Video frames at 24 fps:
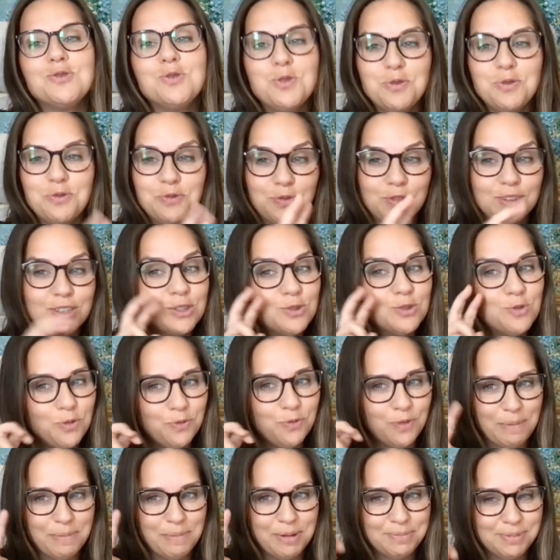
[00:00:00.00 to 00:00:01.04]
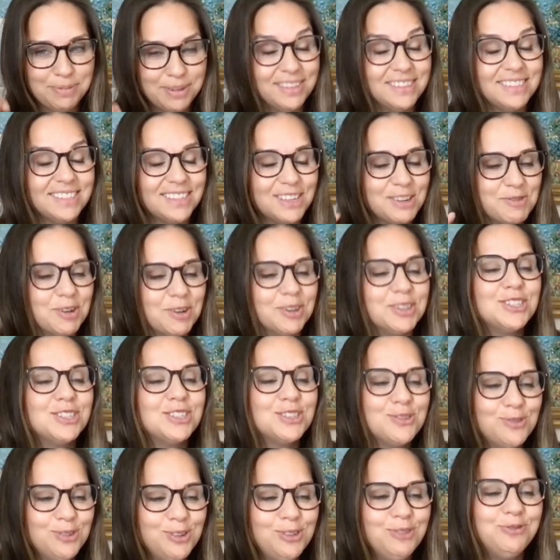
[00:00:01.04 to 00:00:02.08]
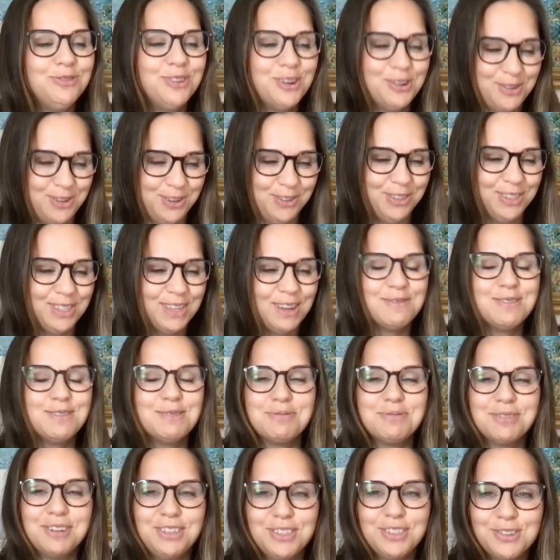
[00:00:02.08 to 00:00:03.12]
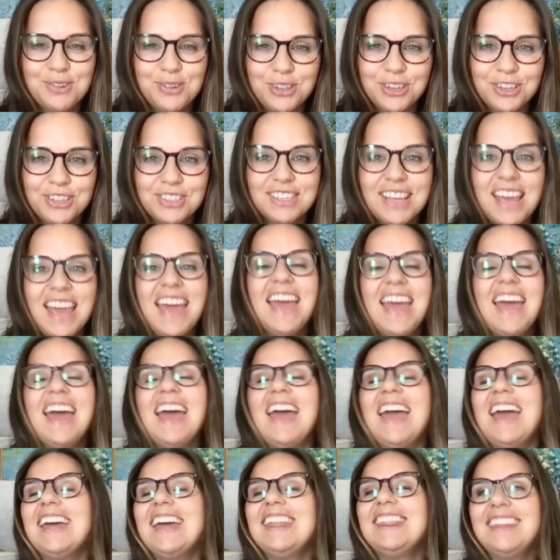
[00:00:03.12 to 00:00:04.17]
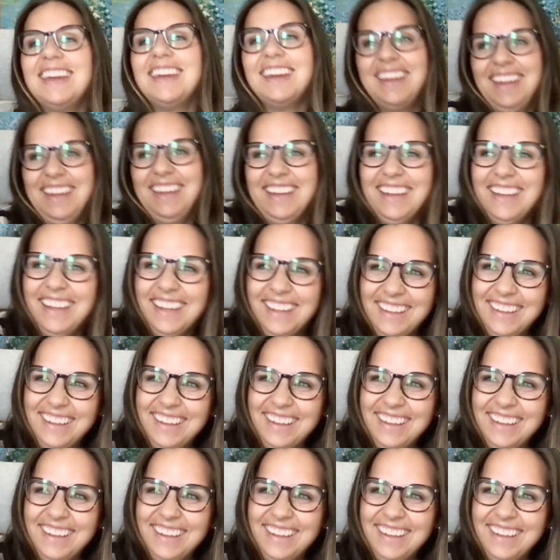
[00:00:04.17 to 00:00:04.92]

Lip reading: I'm going to put this in quotes, school photos of the preschoolers. Then